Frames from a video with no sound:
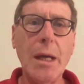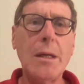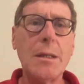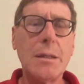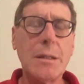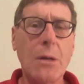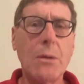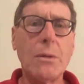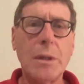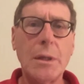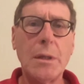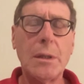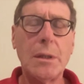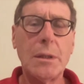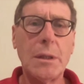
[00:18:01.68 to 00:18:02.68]
So
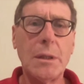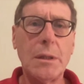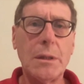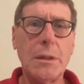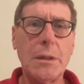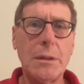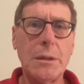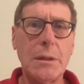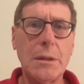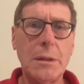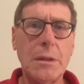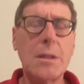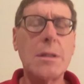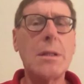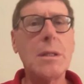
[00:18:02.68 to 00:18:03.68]

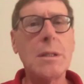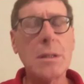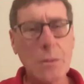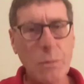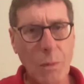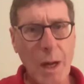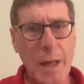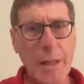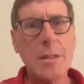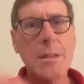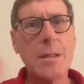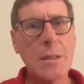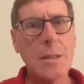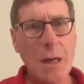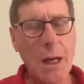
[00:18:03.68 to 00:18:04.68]
this is why this
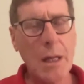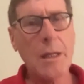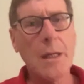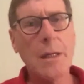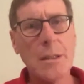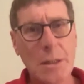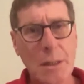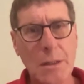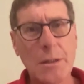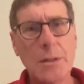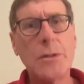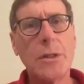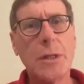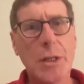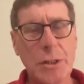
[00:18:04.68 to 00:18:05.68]
is taught in a certain
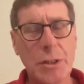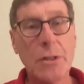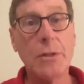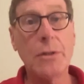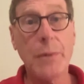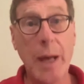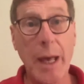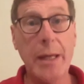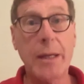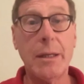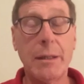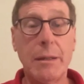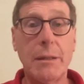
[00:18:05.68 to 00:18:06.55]
traditional way.